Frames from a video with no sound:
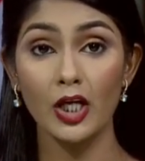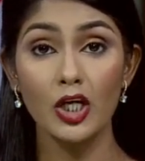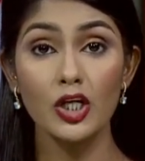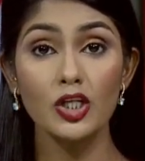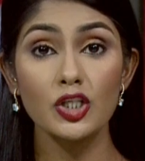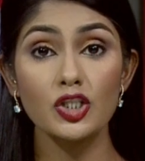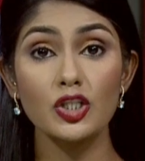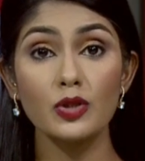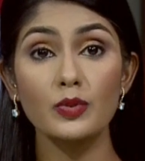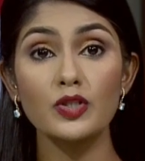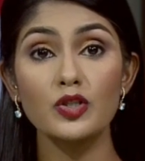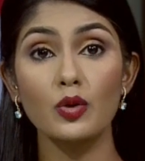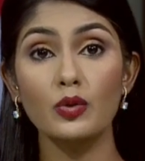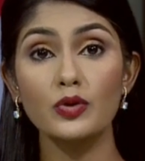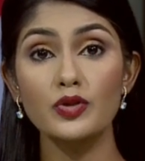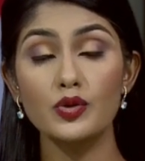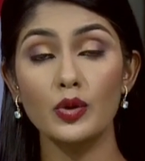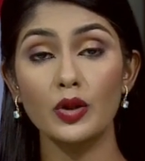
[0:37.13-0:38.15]
She was
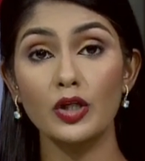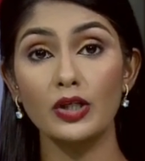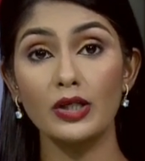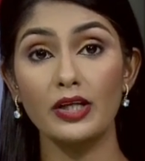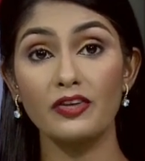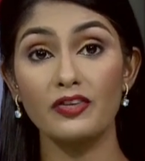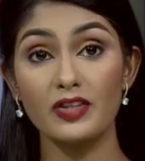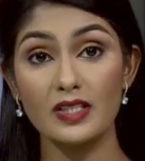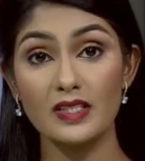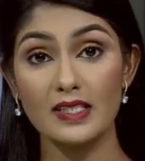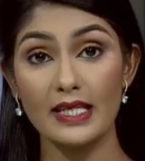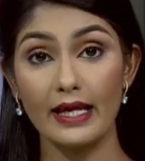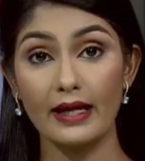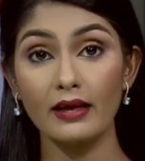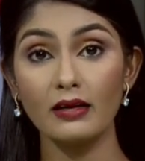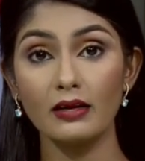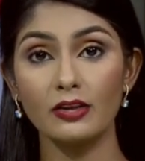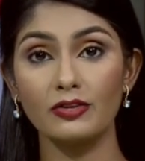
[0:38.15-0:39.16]
also earlier this year
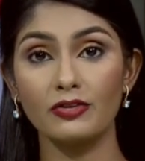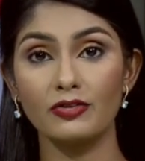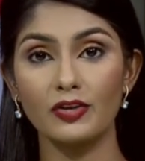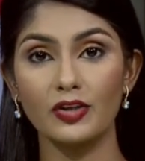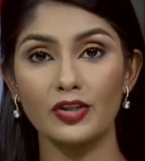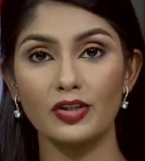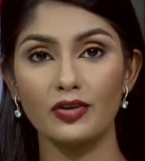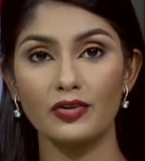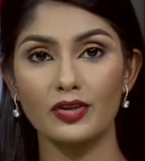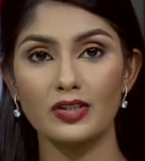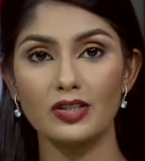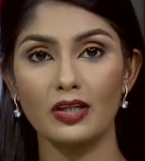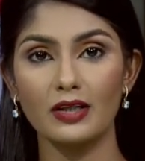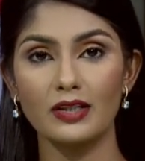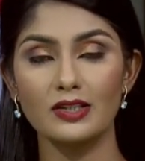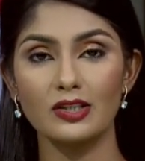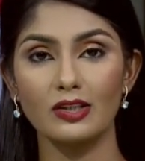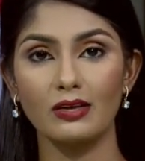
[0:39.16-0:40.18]
conferred the
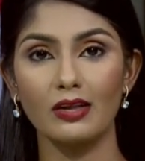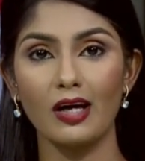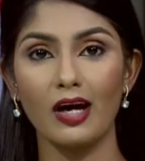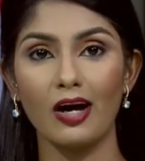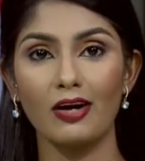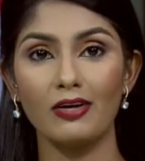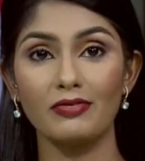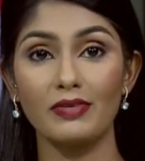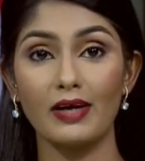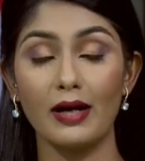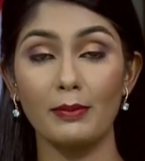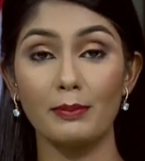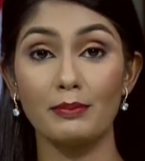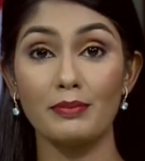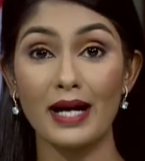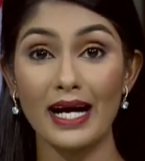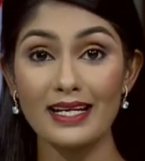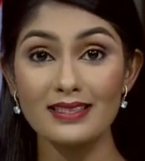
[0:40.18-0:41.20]
title of
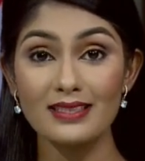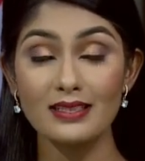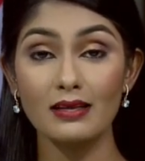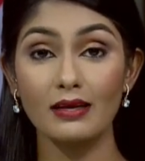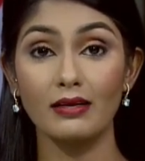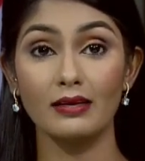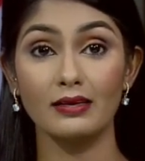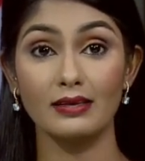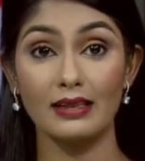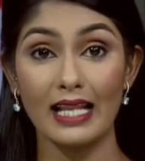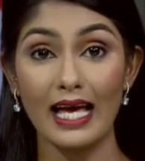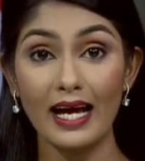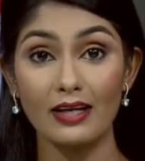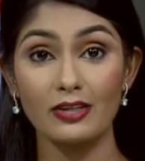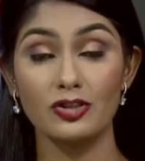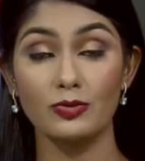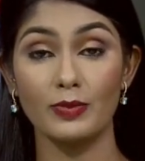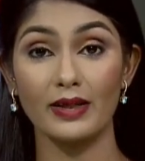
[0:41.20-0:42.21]
Ambassador at
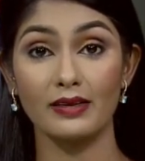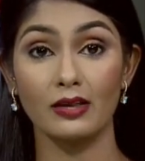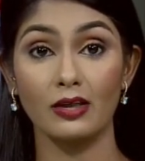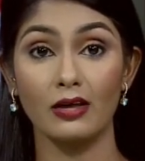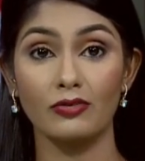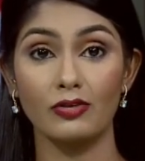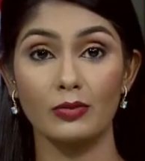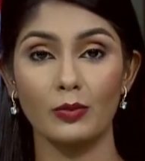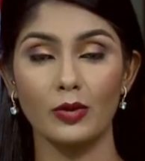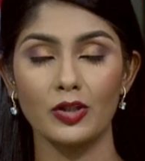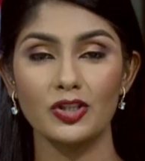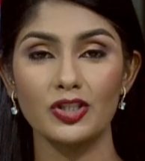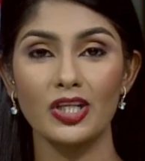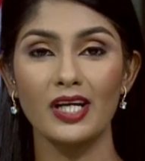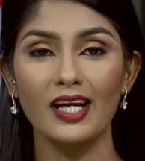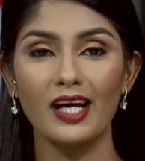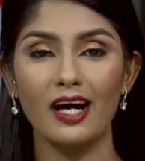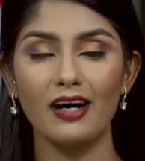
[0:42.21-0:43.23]
Large by the government
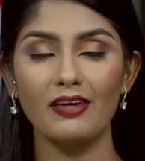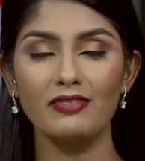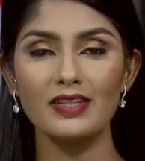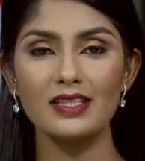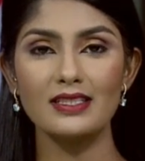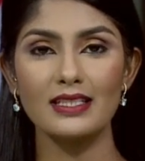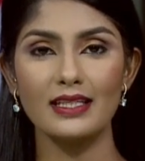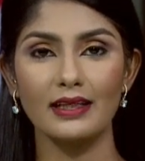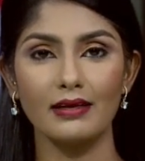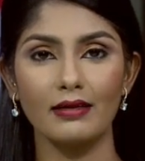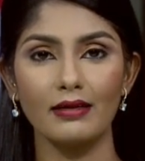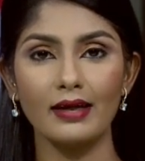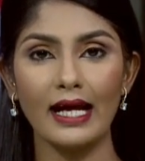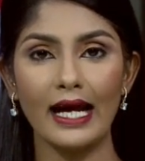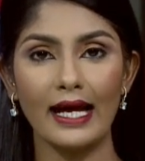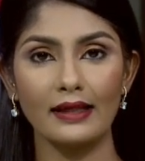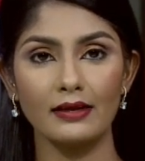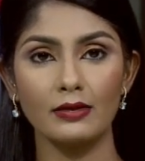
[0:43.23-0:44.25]
of Antigua
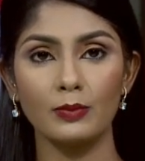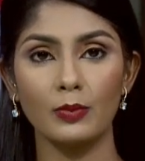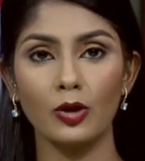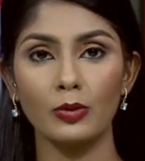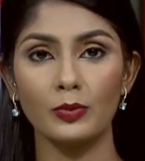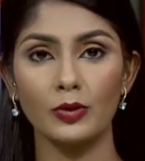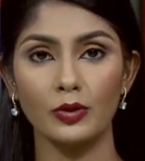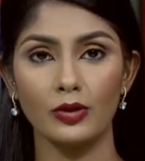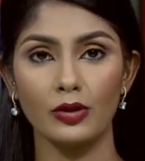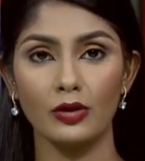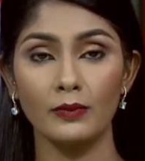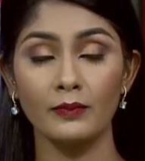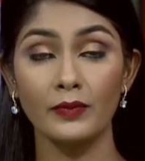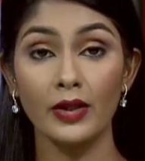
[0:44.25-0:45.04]
and Barbuda.